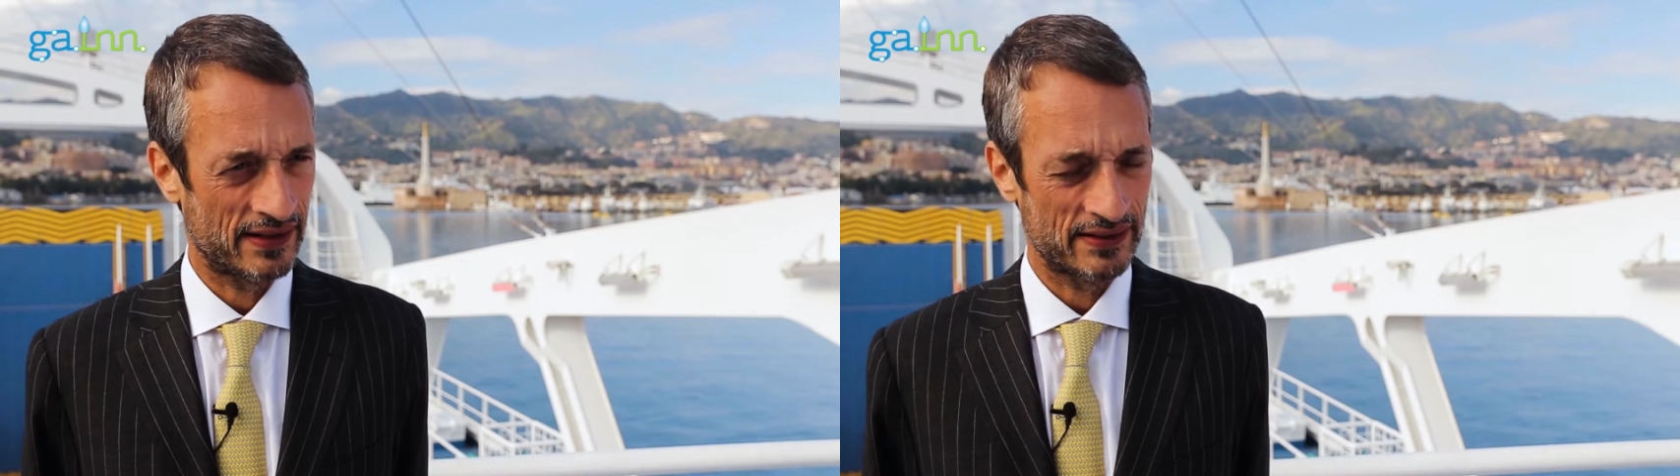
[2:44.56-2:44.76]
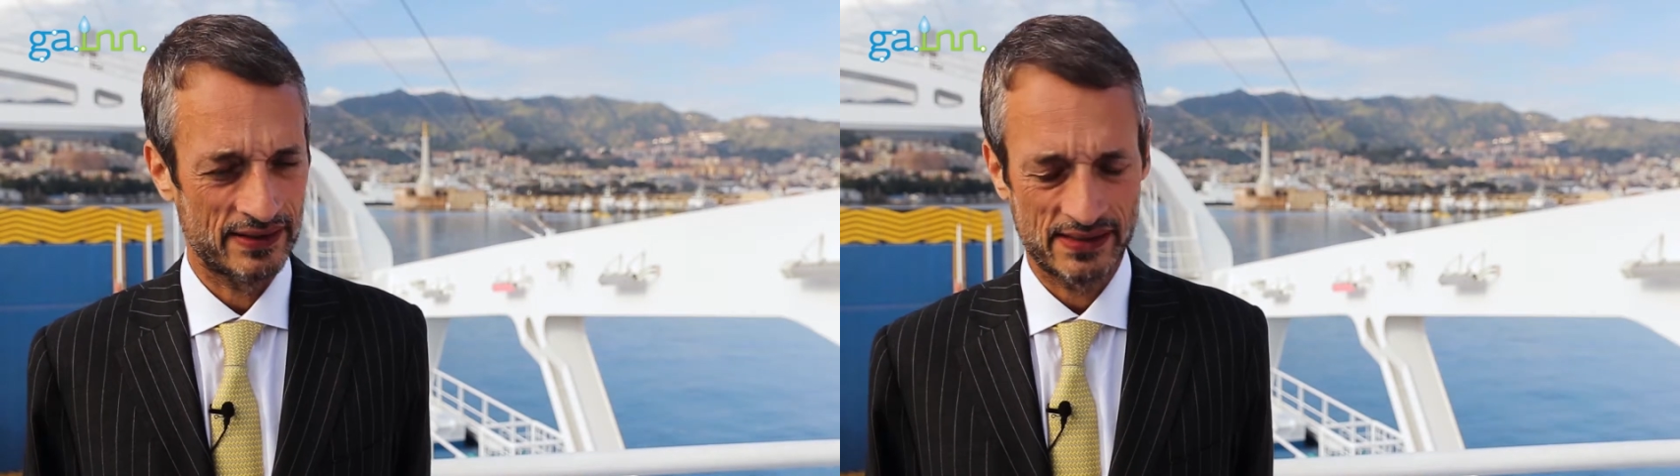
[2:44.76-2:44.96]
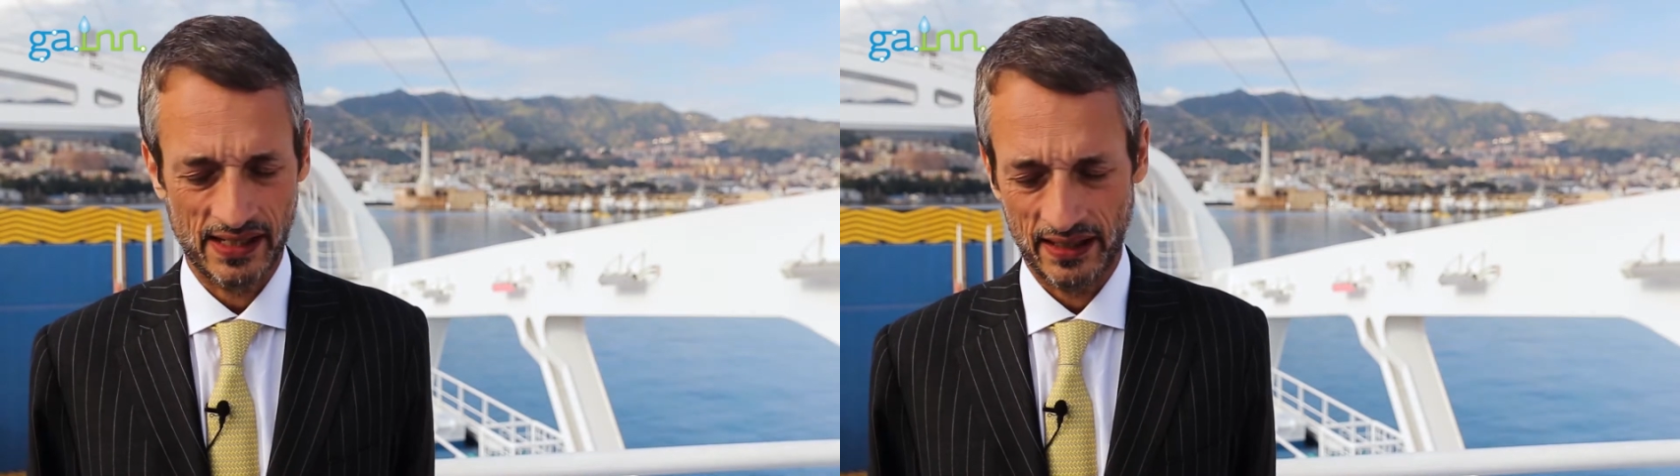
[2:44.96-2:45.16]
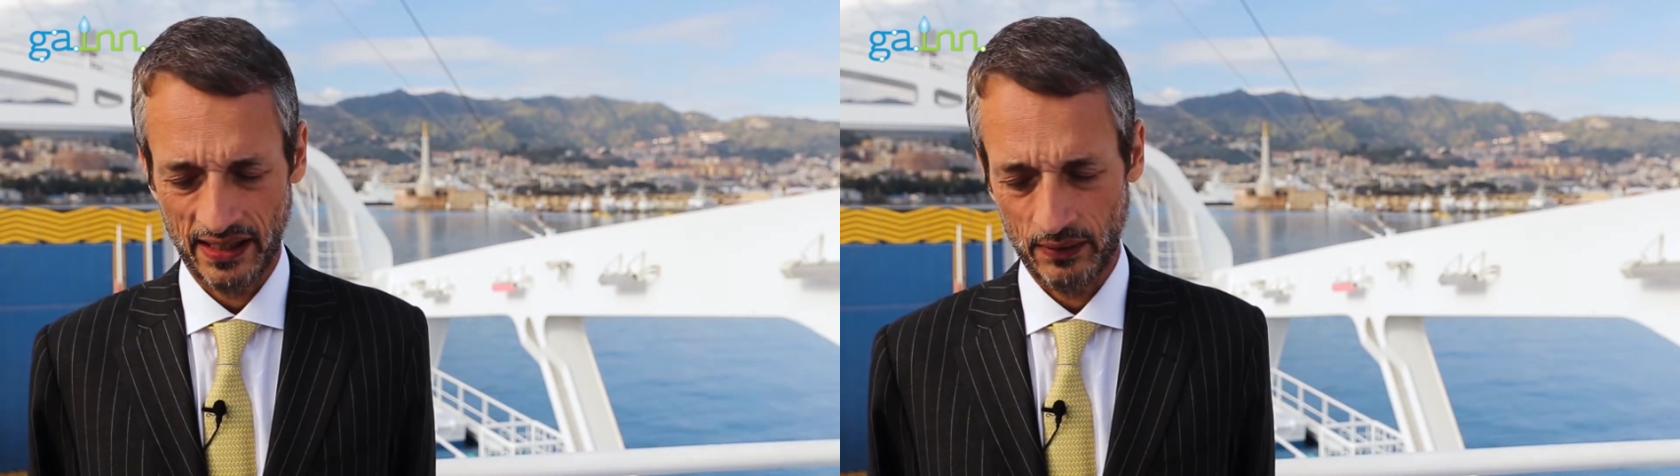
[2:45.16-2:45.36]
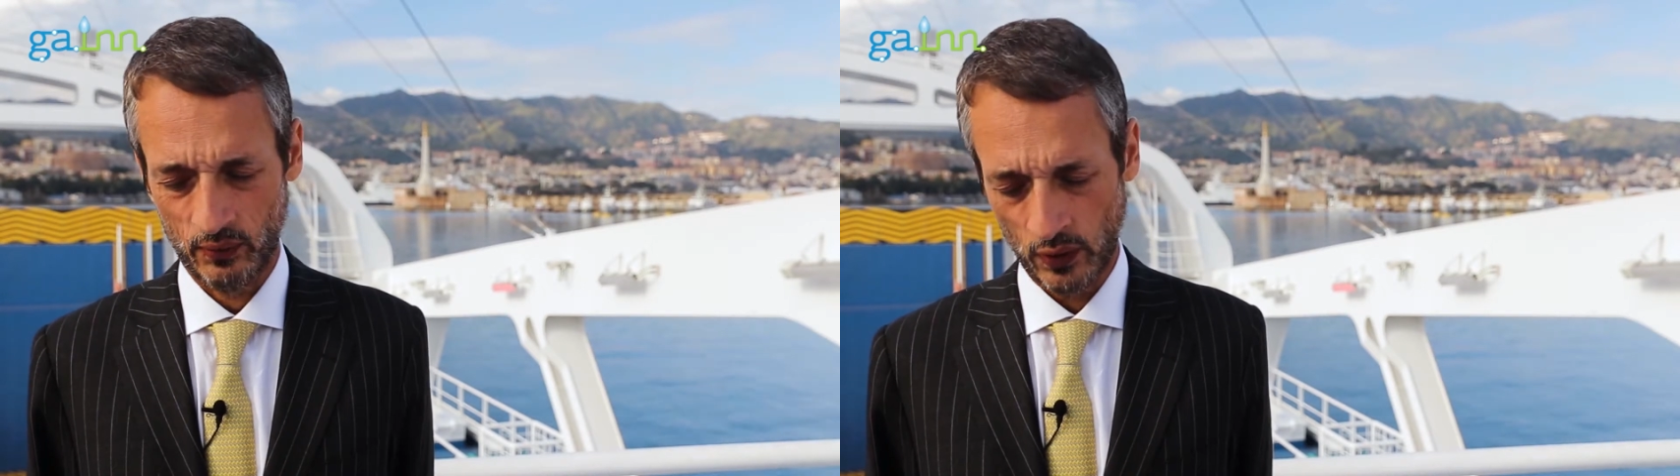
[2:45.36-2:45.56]
this
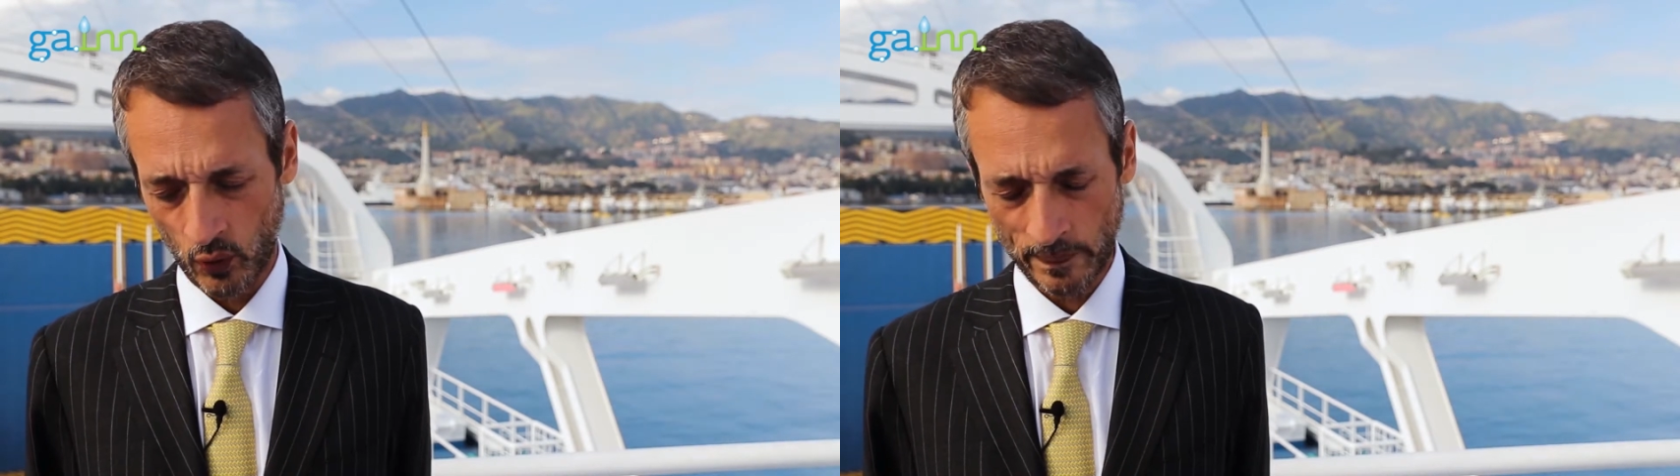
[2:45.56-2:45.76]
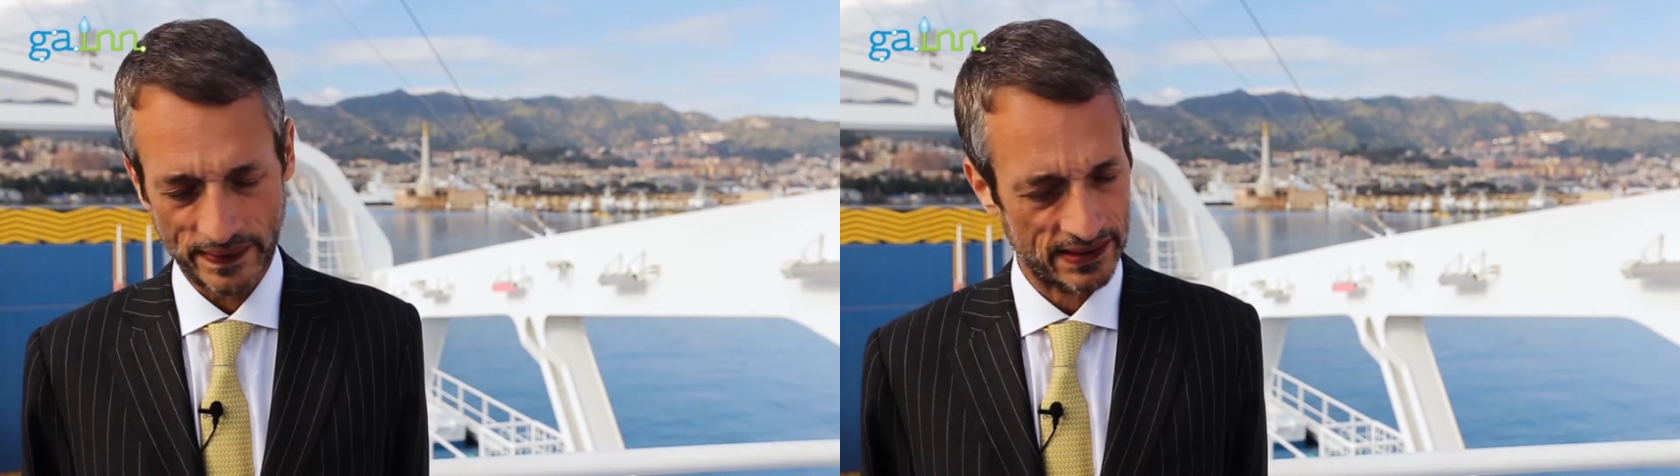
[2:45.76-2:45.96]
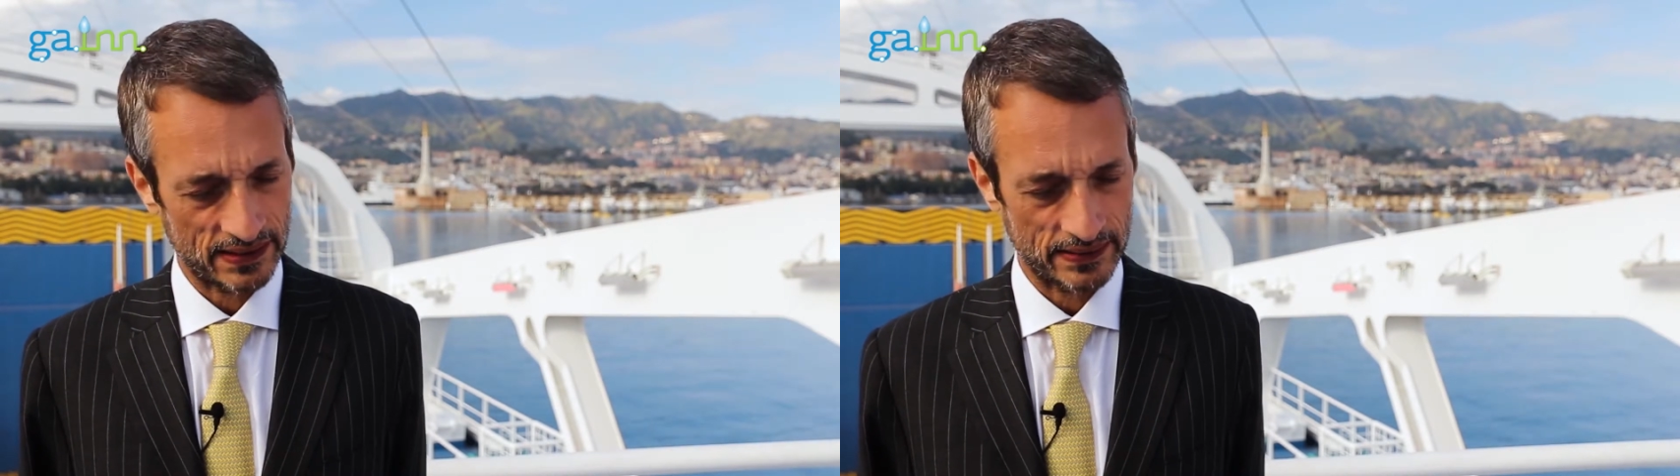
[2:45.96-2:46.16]
area. We hope that